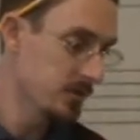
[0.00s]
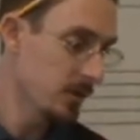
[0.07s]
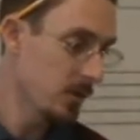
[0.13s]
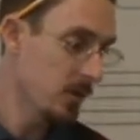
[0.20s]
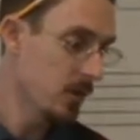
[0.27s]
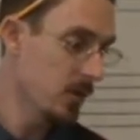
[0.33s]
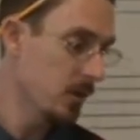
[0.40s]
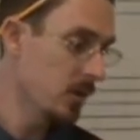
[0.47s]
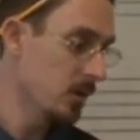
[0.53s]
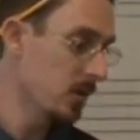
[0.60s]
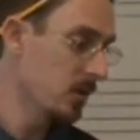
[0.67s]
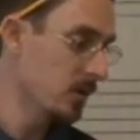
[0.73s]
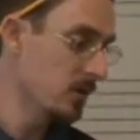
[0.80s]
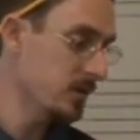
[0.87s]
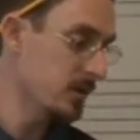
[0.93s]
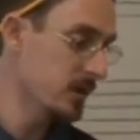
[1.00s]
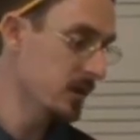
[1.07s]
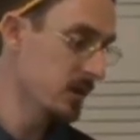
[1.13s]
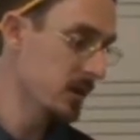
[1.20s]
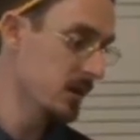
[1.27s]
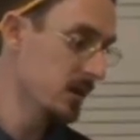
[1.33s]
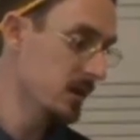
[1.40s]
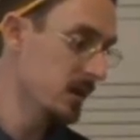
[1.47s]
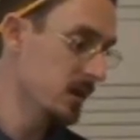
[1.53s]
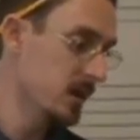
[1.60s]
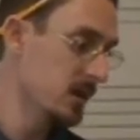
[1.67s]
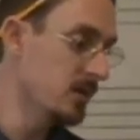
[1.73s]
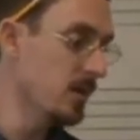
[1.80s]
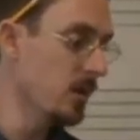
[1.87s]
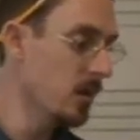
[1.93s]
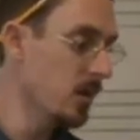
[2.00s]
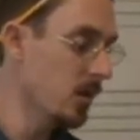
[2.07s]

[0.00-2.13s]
do, ti, do,